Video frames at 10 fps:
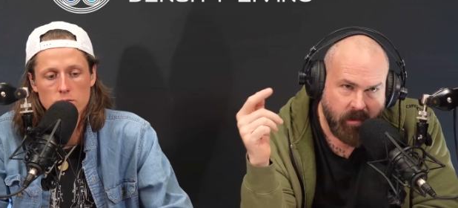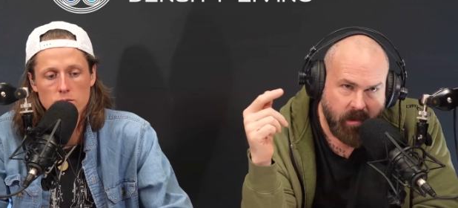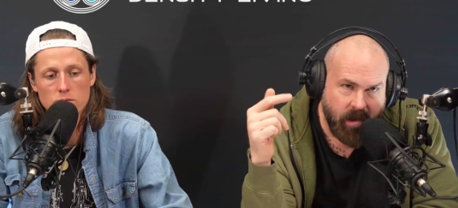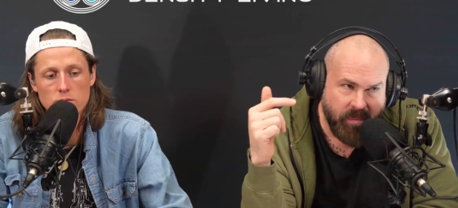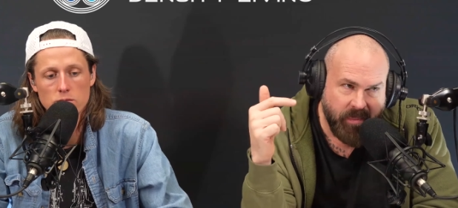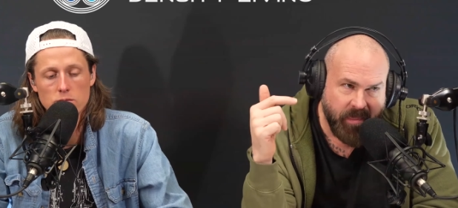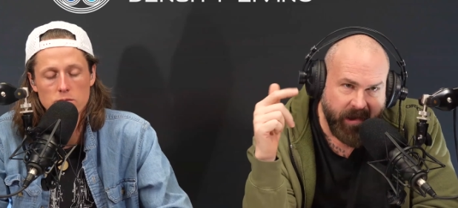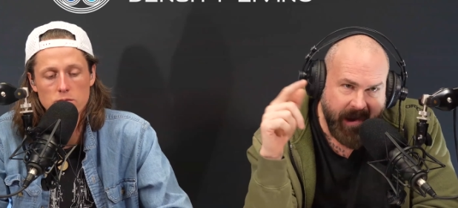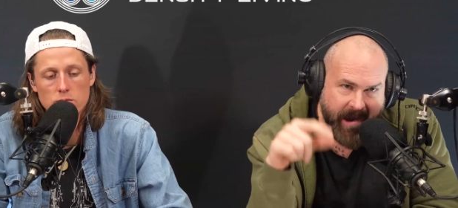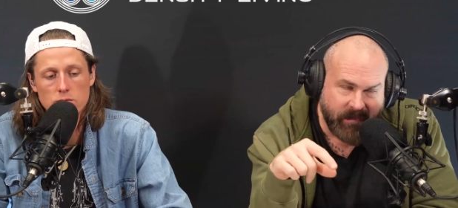Speaker 1: and the
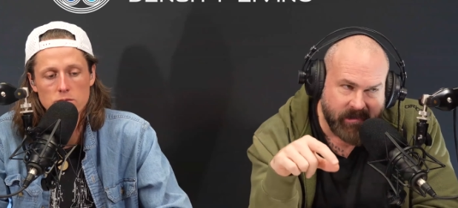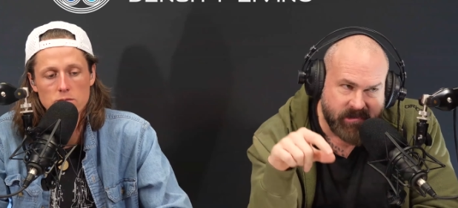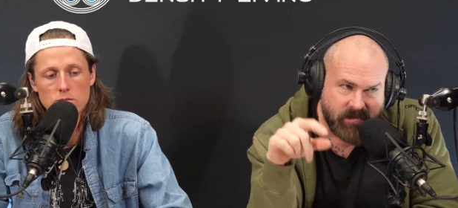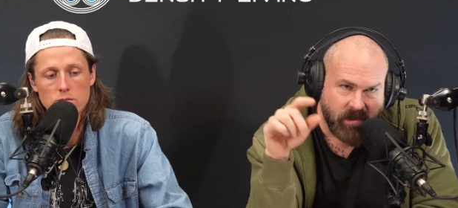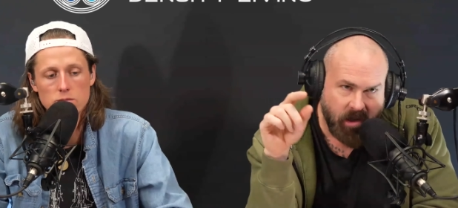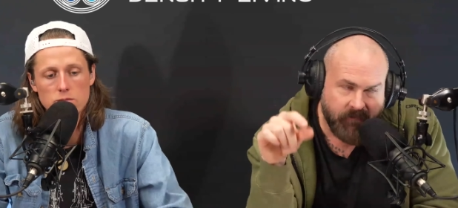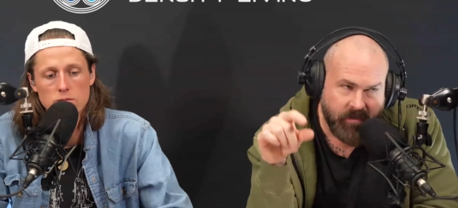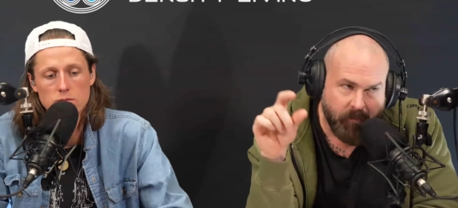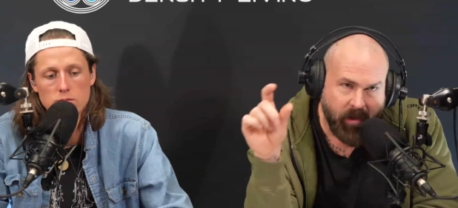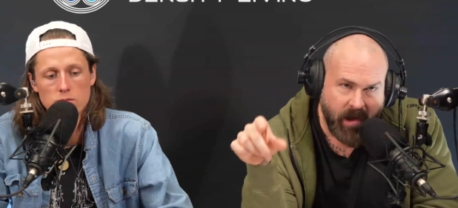catalyst of
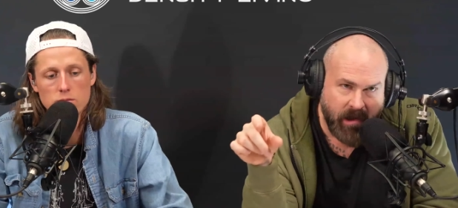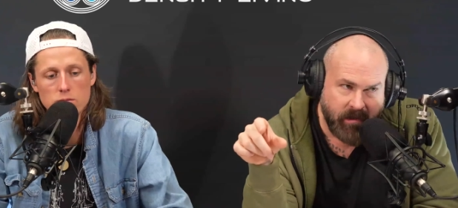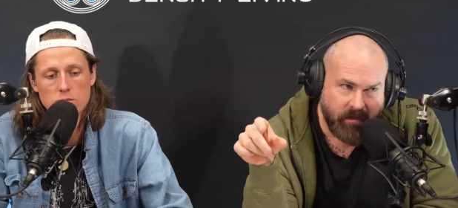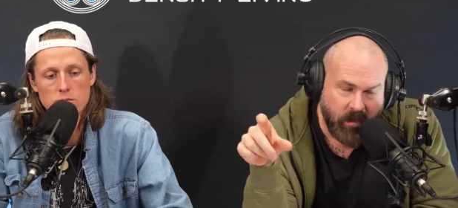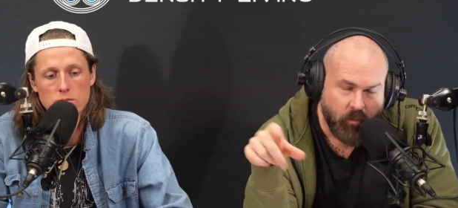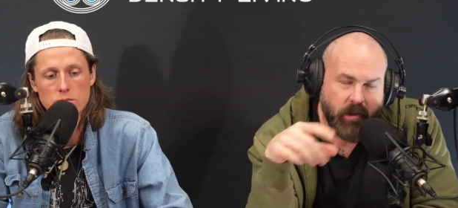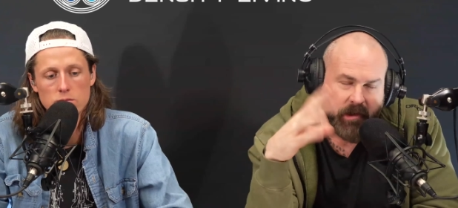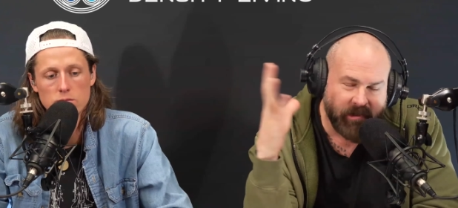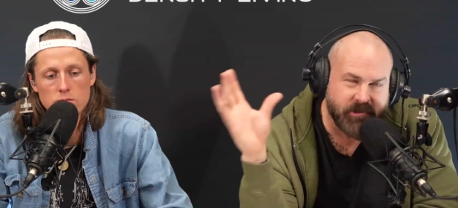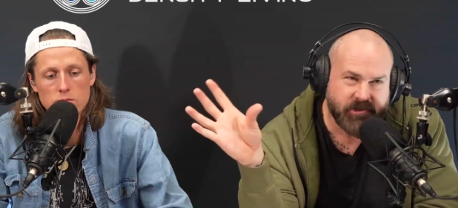the mind. And we'll get
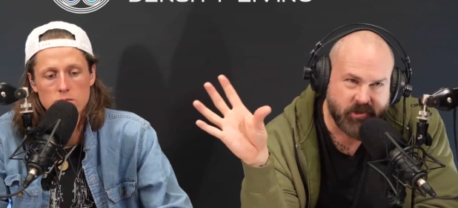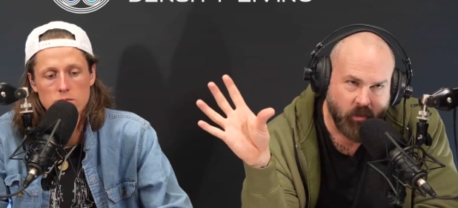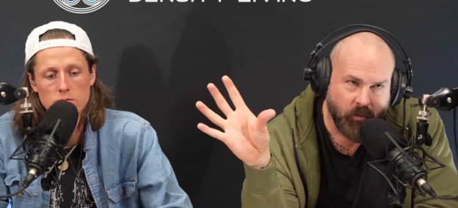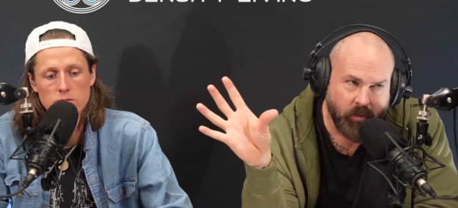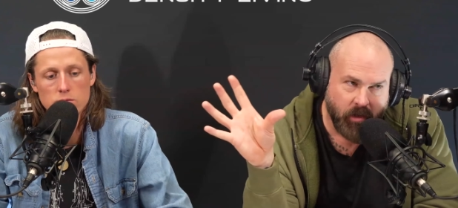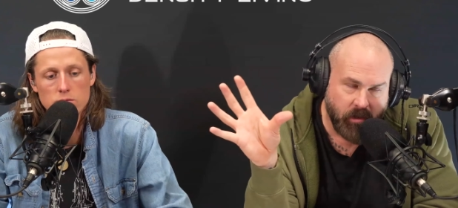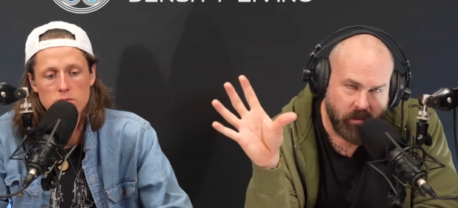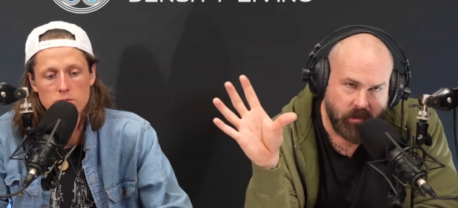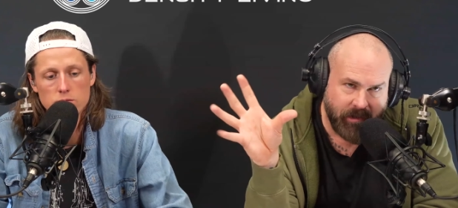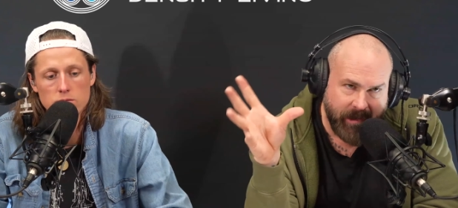into the soul part
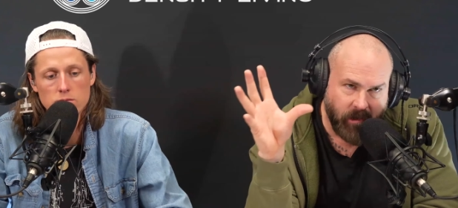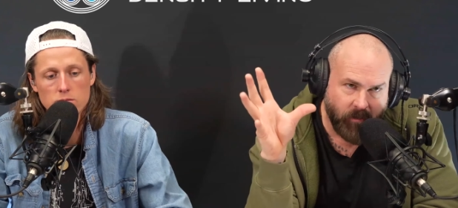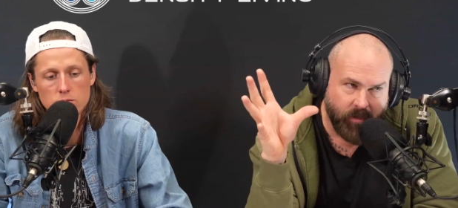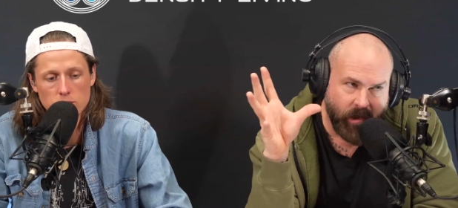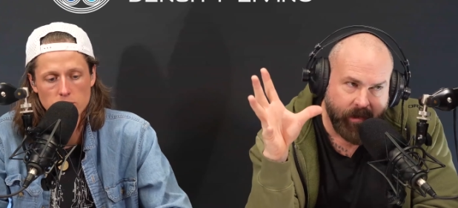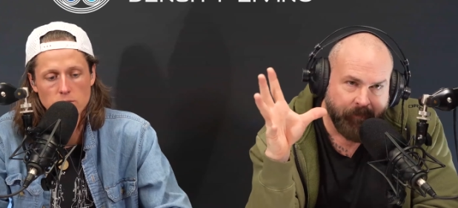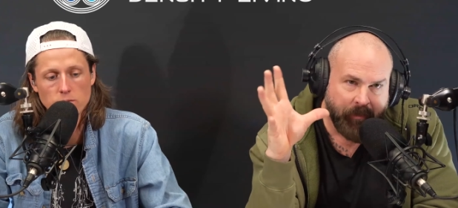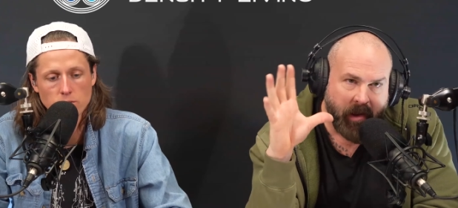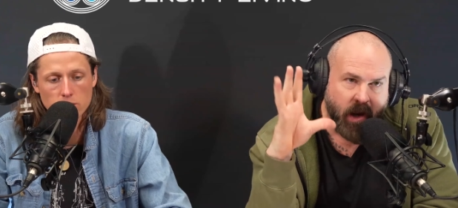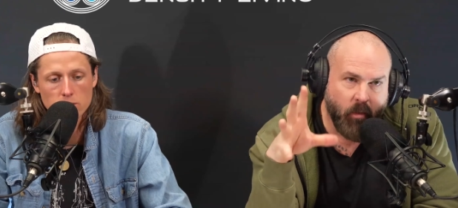later, but
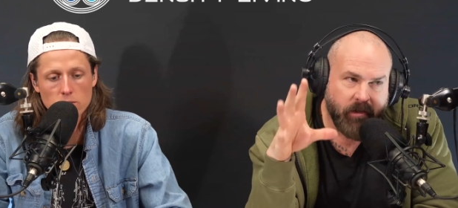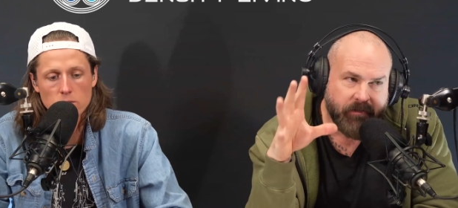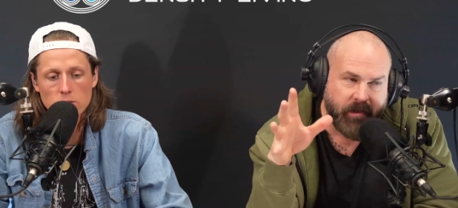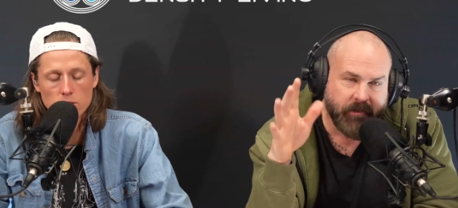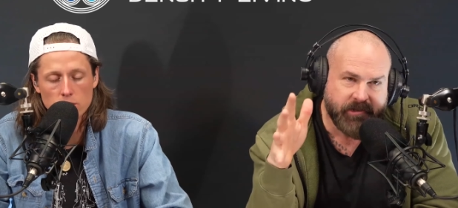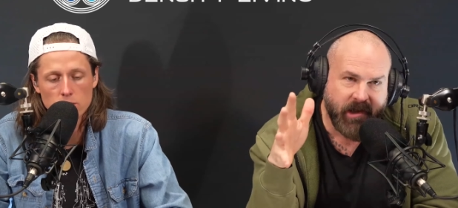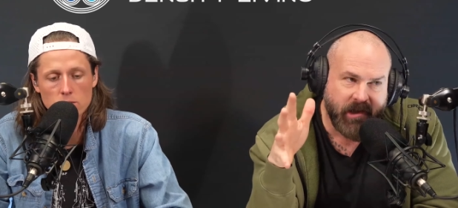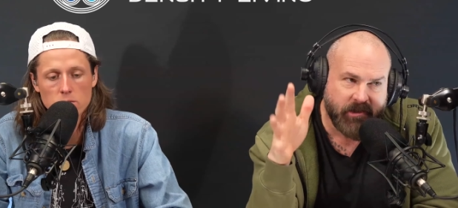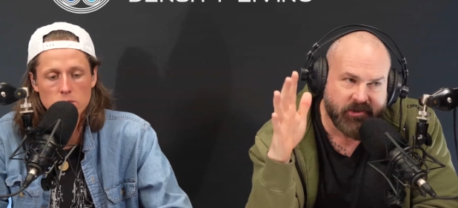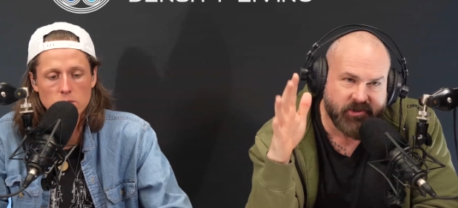I want us to
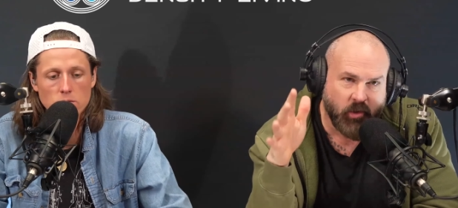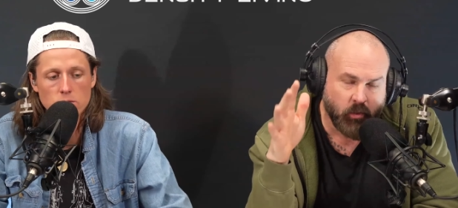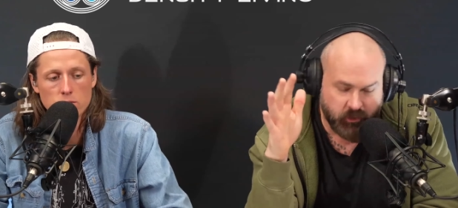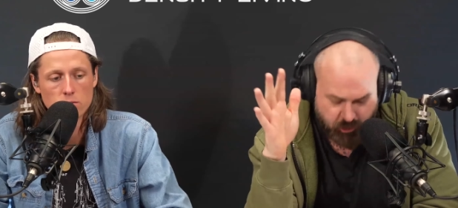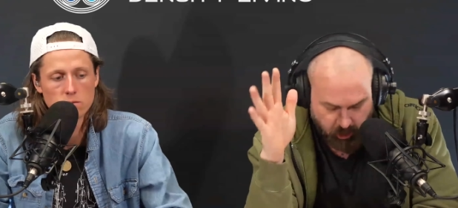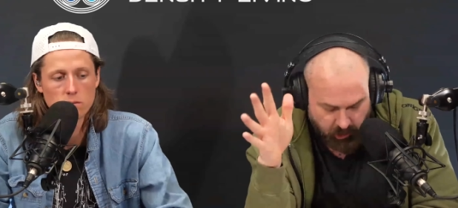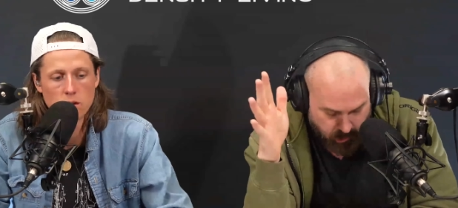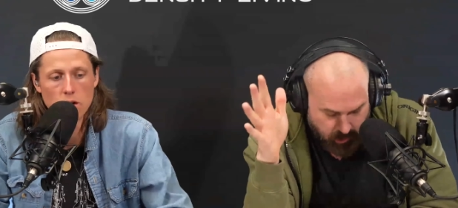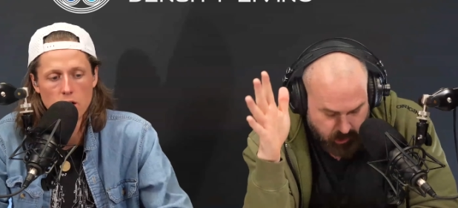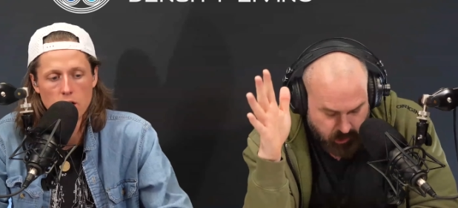understand the soul
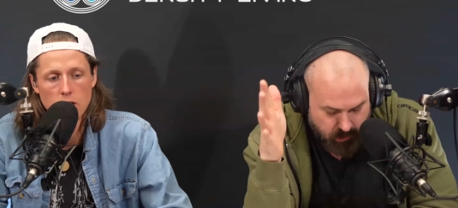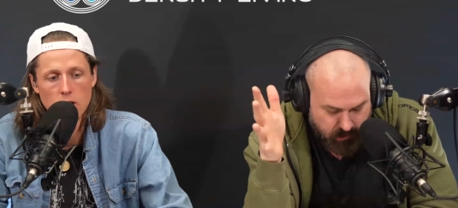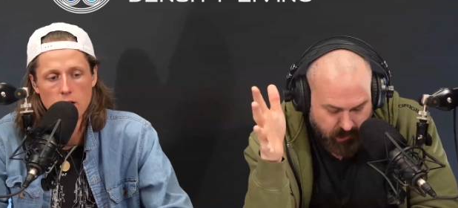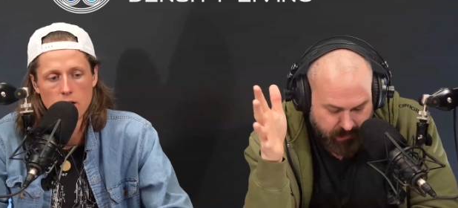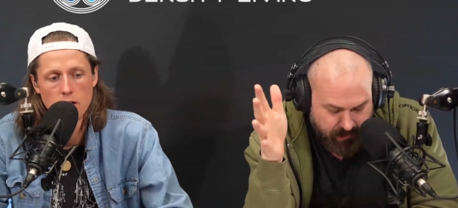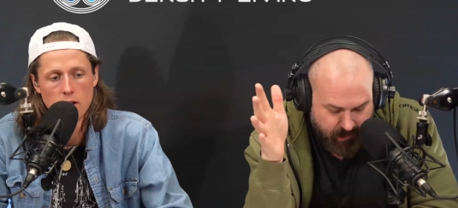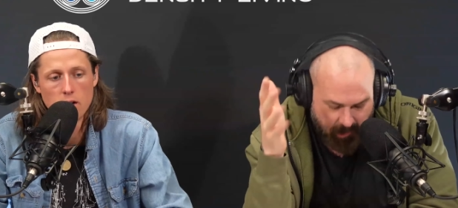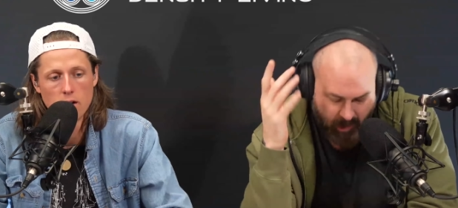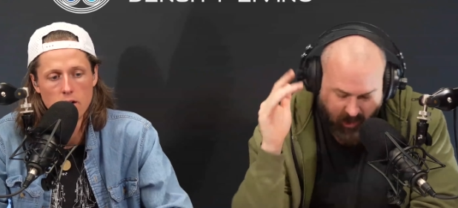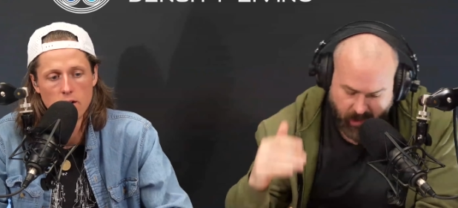journey. Like,
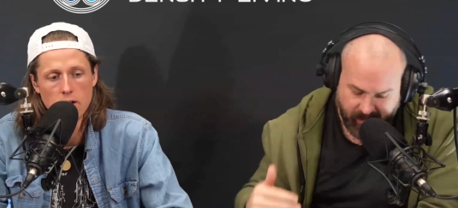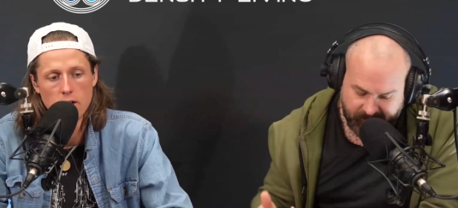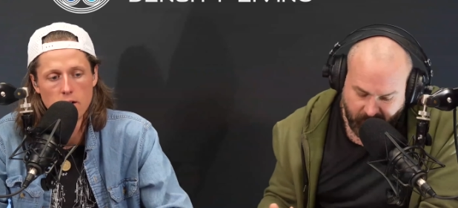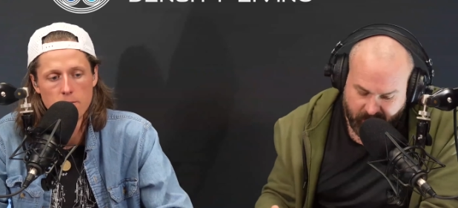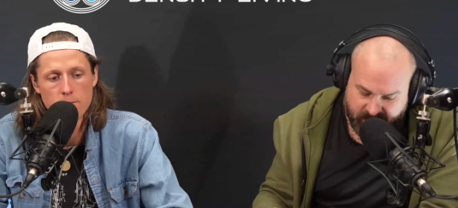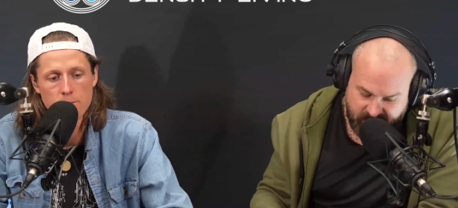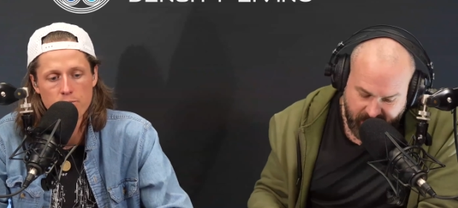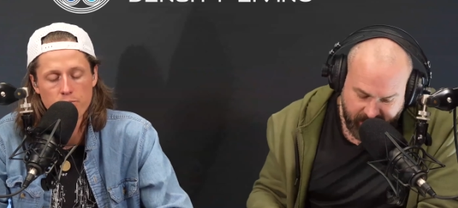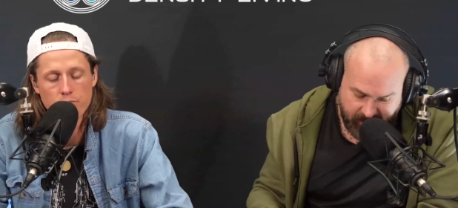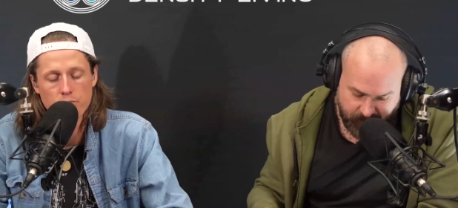as far as like,